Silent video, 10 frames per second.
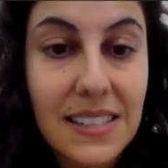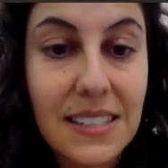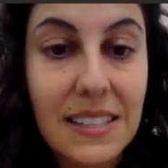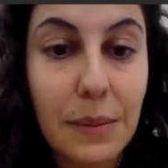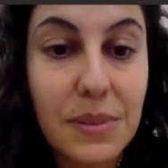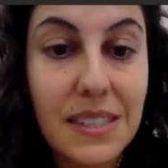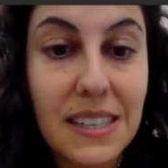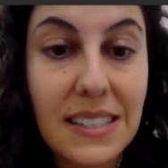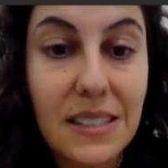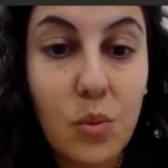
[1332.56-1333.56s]
Step
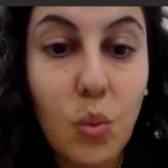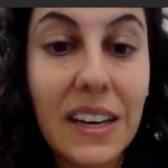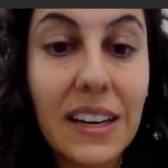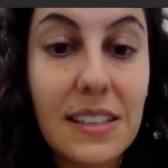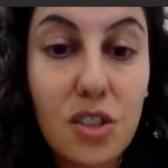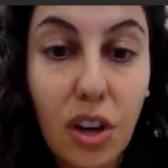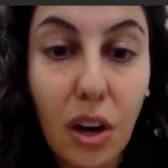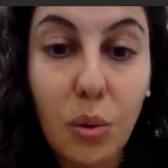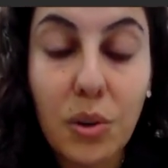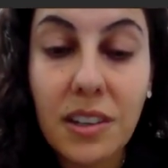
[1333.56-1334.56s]
6, when it is
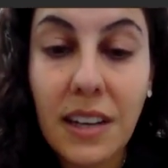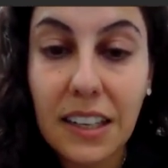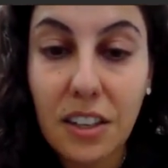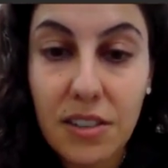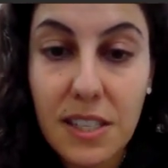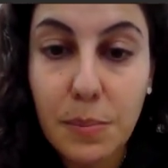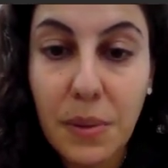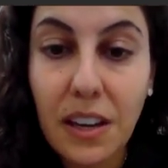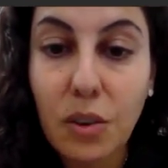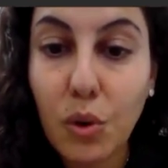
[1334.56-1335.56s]
golden and
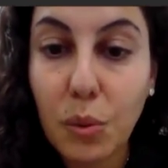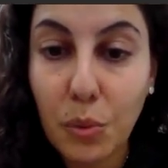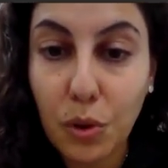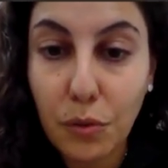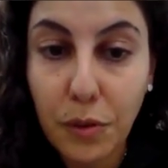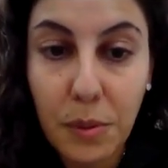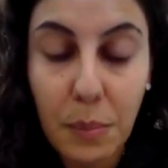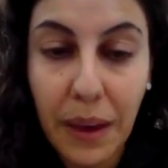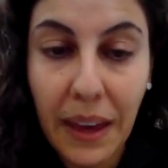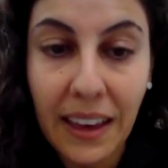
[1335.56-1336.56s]
crispy, remove
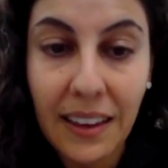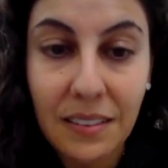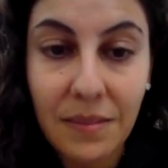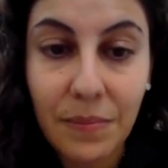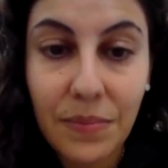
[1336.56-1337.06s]
from the pan.